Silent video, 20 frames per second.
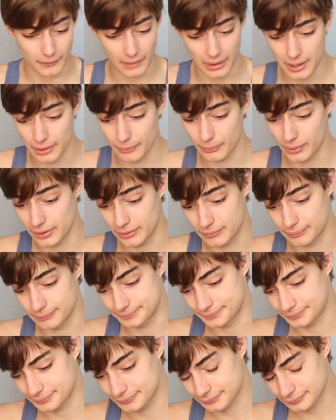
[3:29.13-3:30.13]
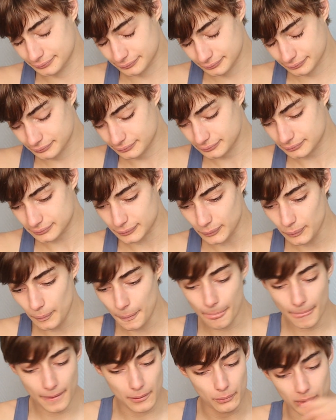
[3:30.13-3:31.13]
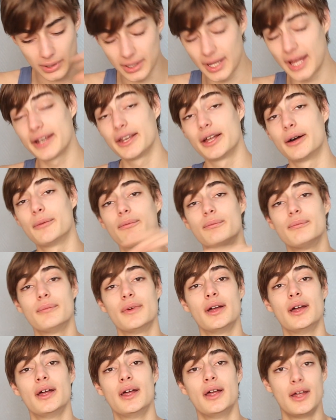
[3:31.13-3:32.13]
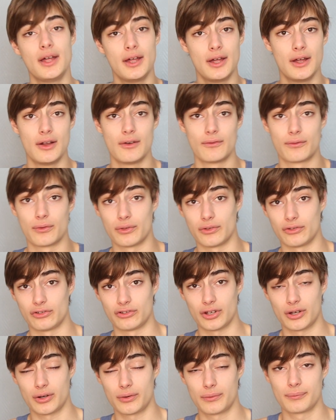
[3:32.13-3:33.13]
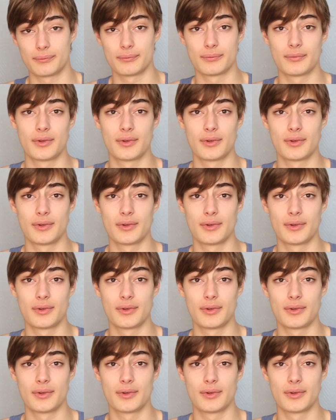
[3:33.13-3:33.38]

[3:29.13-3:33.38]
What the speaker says: Anyways, we lined up for the show.